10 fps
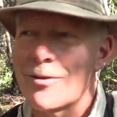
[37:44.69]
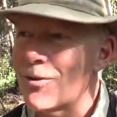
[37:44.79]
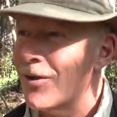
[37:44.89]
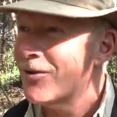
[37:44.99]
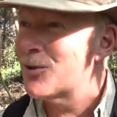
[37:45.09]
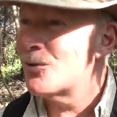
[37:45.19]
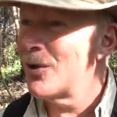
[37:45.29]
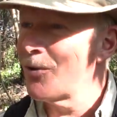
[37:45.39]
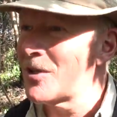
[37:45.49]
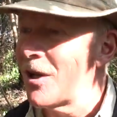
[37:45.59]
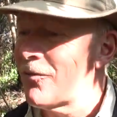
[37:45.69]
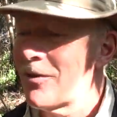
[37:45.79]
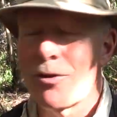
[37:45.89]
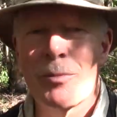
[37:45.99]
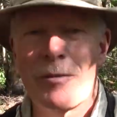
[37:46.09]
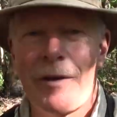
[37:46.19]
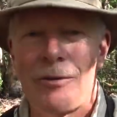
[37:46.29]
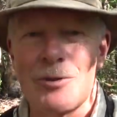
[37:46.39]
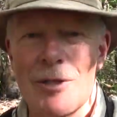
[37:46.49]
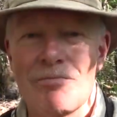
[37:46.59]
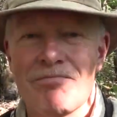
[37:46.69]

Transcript: and chewed those down for a little bit of energy.